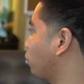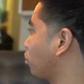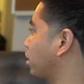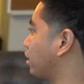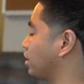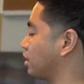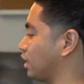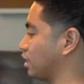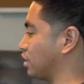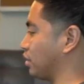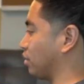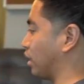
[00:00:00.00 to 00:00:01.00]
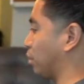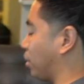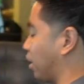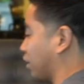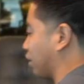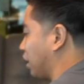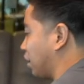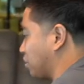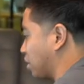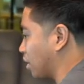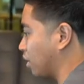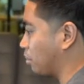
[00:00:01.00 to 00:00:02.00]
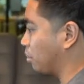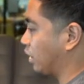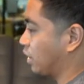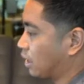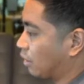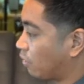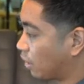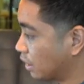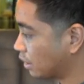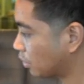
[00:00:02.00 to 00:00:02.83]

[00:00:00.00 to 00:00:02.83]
more content too. Like Bahder loves putting stuff on his